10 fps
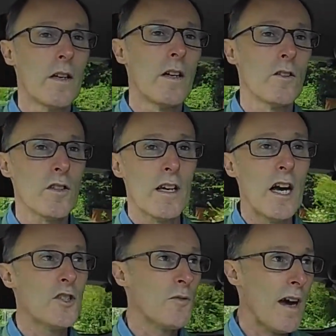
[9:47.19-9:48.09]
So
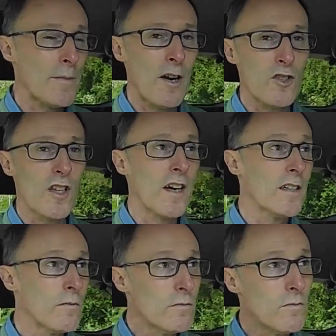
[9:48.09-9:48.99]
there's the roundabout sign,
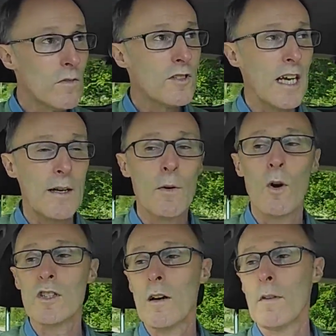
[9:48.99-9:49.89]
checking
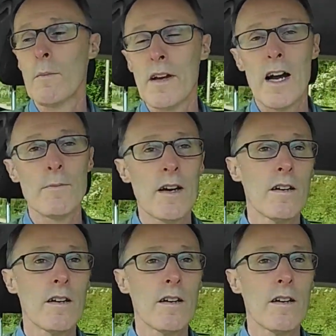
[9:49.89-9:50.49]
what's happening behind me.